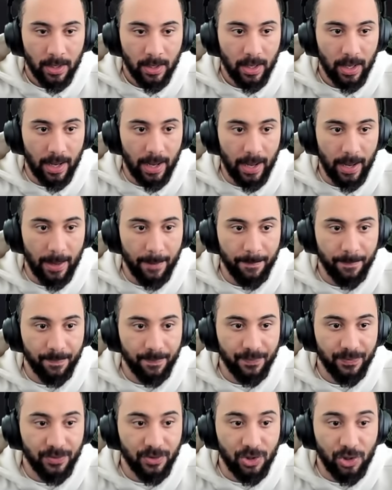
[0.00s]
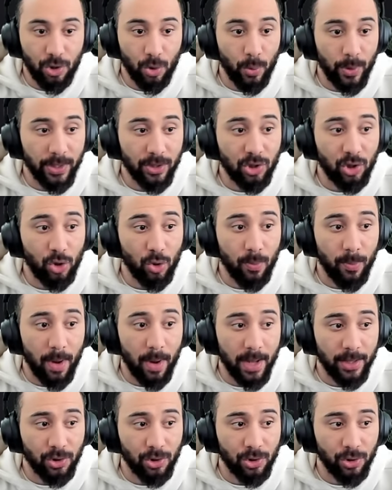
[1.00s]
um, doing too
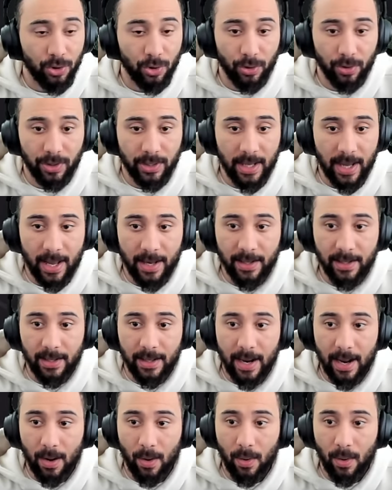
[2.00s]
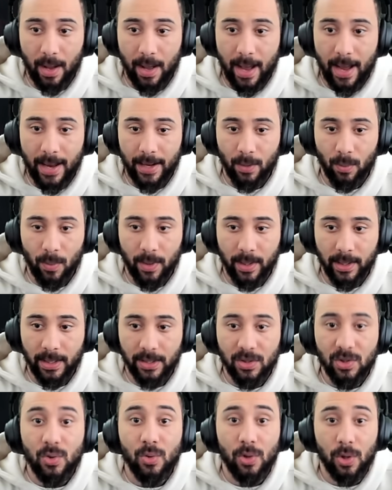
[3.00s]
much early on. Now, I don't want to
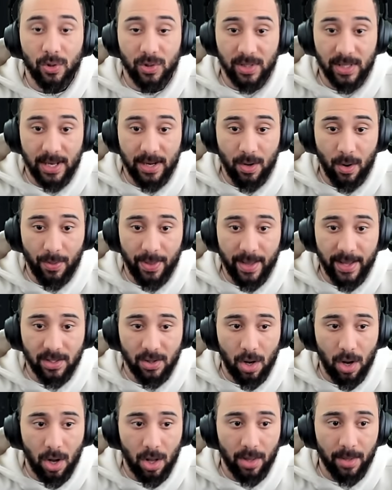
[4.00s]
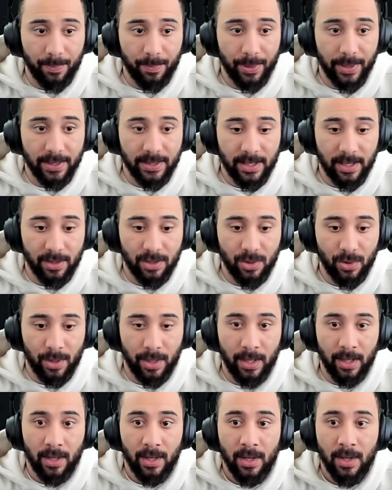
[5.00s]
get too close because I know that's all in plague
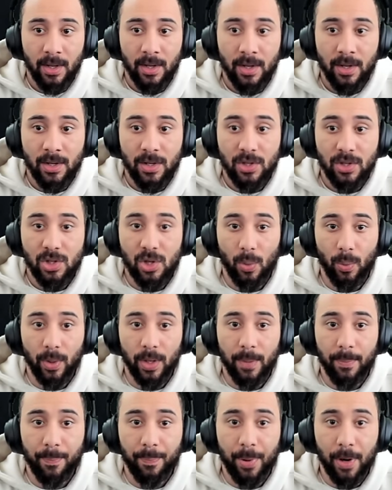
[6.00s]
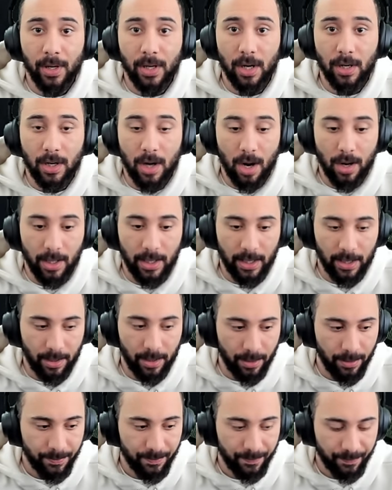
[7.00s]
territory. So we're going to park our car
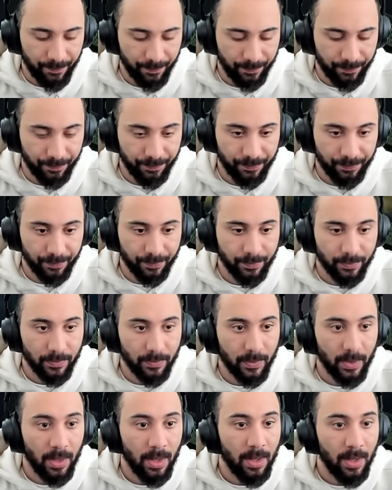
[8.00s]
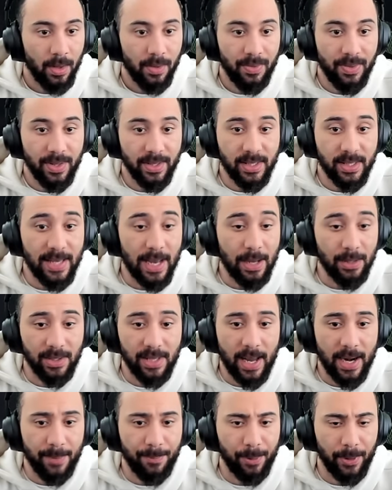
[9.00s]
here. This is
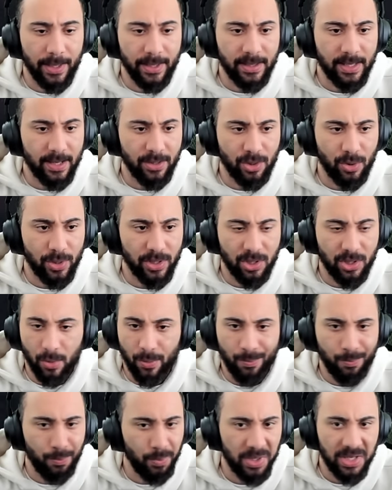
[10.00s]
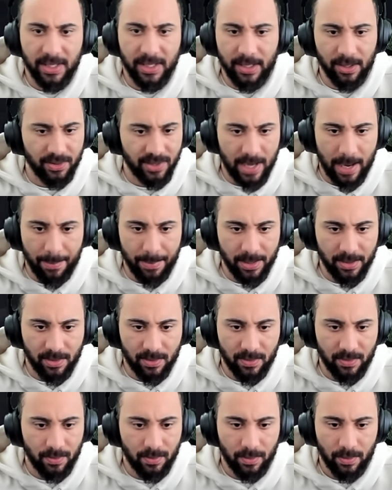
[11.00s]
outside of plague territory, so we can kill zombies